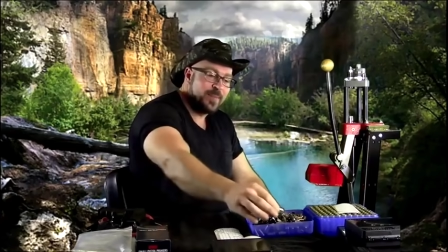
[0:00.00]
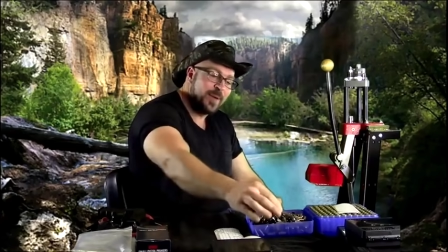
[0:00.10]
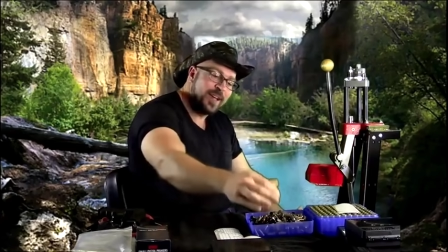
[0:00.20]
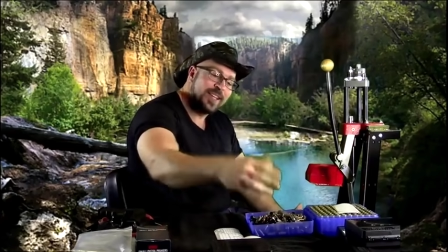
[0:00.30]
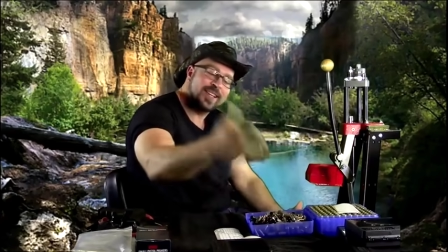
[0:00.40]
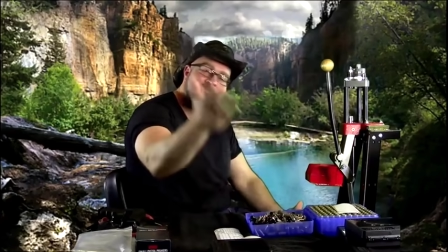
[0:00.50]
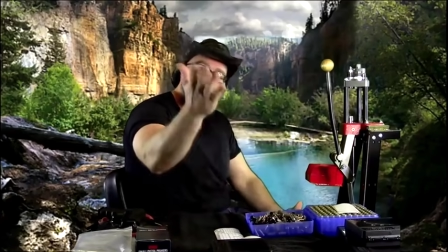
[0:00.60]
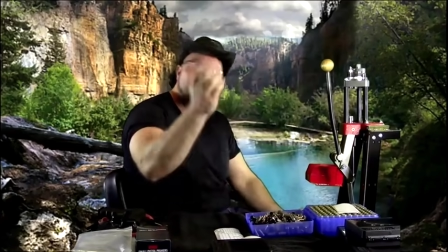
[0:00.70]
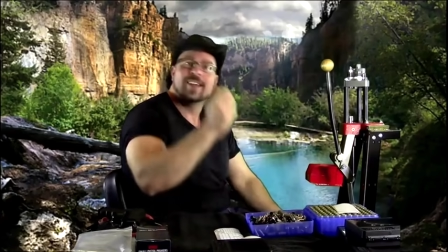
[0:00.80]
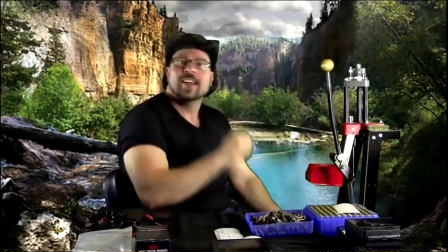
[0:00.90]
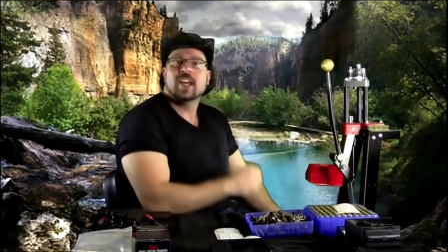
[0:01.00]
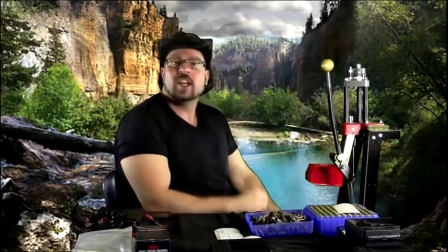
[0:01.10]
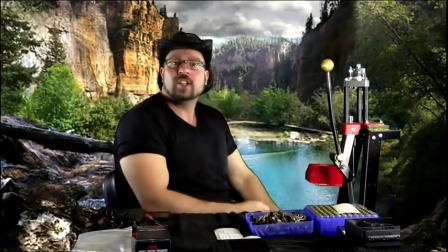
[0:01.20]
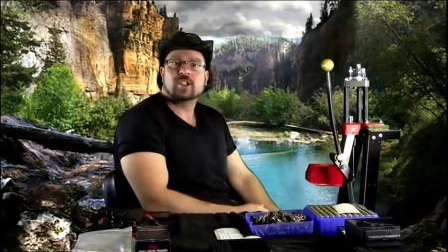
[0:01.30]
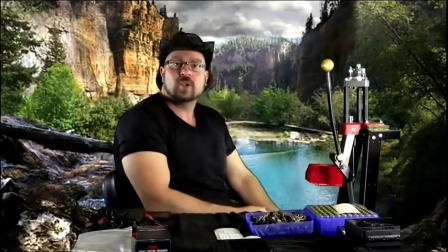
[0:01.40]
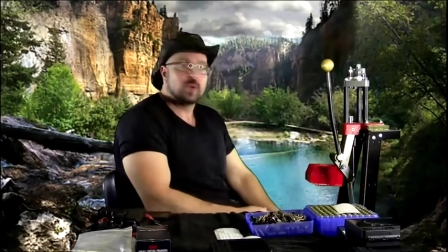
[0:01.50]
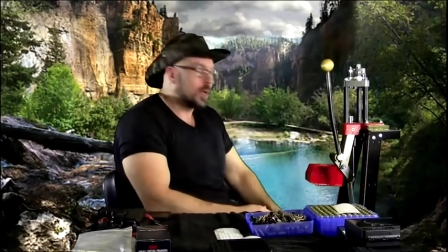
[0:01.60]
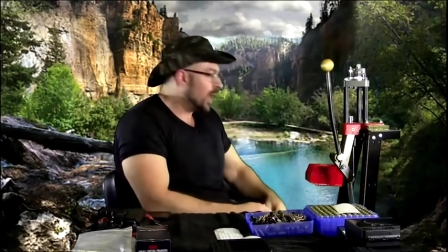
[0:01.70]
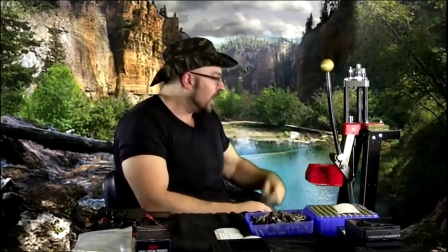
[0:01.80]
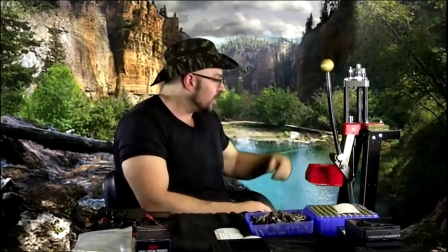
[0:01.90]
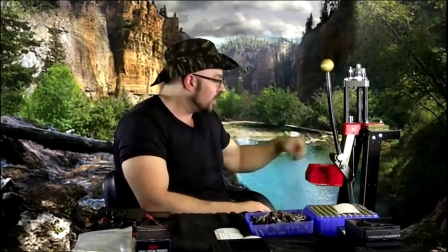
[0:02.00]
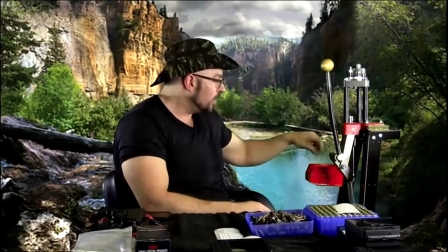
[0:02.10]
But, it's cool, guys. Come